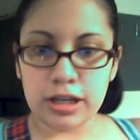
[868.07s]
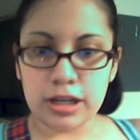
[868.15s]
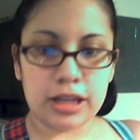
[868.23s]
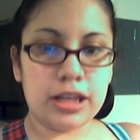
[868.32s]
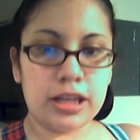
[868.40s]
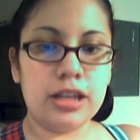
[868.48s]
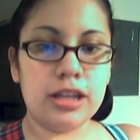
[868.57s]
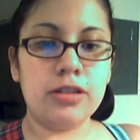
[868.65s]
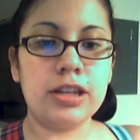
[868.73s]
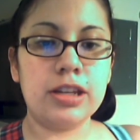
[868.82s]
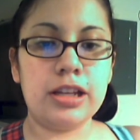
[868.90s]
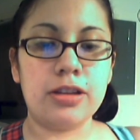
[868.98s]
And then you
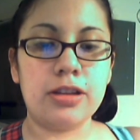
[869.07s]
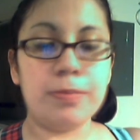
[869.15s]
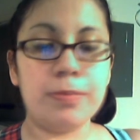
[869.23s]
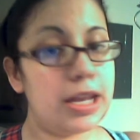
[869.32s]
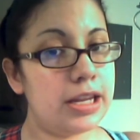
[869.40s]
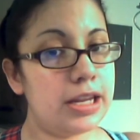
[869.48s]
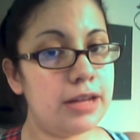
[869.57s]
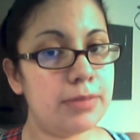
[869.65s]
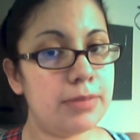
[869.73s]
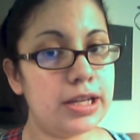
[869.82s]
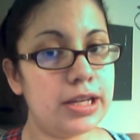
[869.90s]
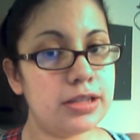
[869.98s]
can either pin it in
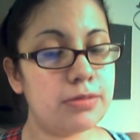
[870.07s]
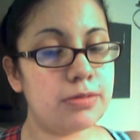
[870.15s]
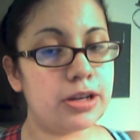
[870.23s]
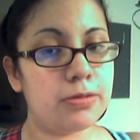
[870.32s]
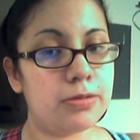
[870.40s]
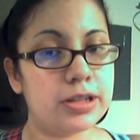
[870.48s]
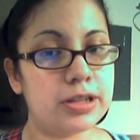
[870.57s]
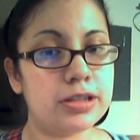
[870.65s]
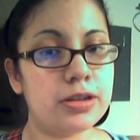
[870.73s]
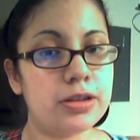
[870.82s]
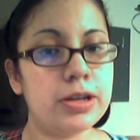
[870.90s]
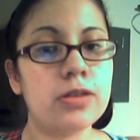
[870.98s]
place where you want to
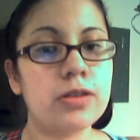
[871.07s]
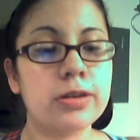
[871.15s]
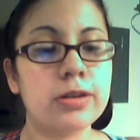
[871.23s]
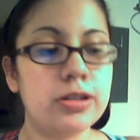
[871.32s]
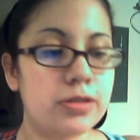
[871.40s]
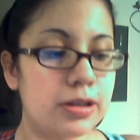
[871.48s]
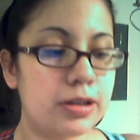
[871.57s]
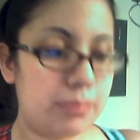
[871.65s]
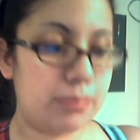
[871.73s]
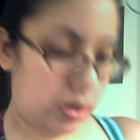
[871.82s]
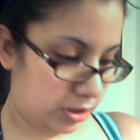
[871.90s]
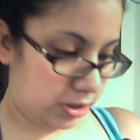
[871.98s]
sew it, or you can
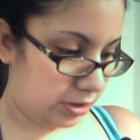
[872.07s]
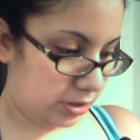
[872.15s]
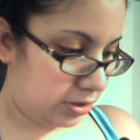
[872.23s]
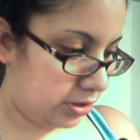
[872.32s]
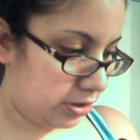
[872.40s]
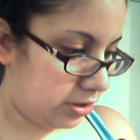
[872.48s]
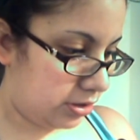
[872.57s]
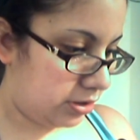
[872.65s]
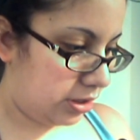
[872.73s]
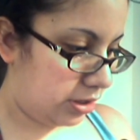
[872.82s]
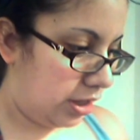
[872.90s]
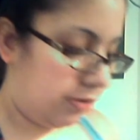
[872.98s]
mark it.
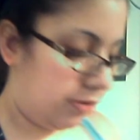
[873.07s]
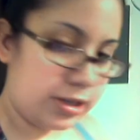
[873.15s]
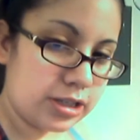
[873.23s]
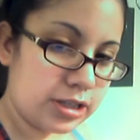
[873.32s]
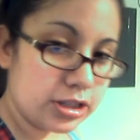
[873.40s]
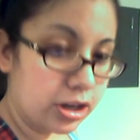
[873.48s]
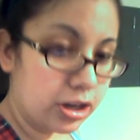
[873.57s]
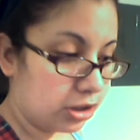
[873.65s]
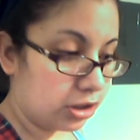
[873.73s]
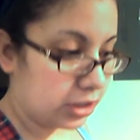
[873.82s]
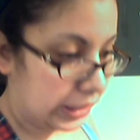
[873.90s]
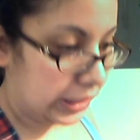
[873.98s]
Anyways, it's gonna
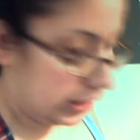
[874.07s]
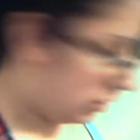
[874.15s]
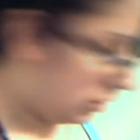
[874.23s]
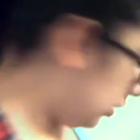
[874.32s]
look like this.